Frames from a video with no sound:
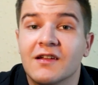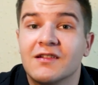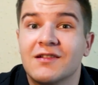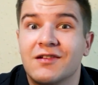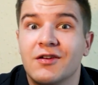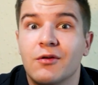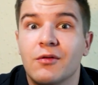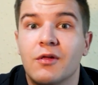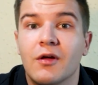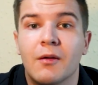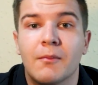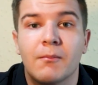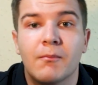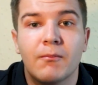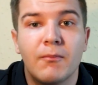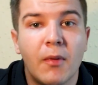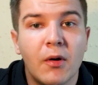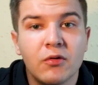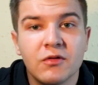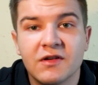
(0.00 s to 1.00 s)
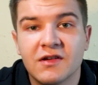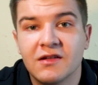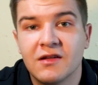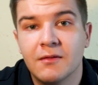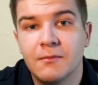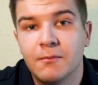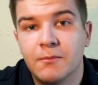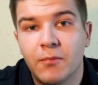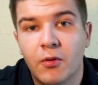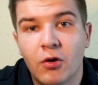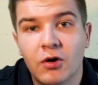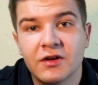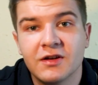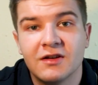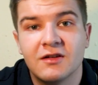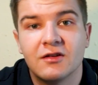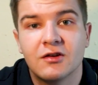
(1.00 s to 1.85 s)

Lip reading: to the most important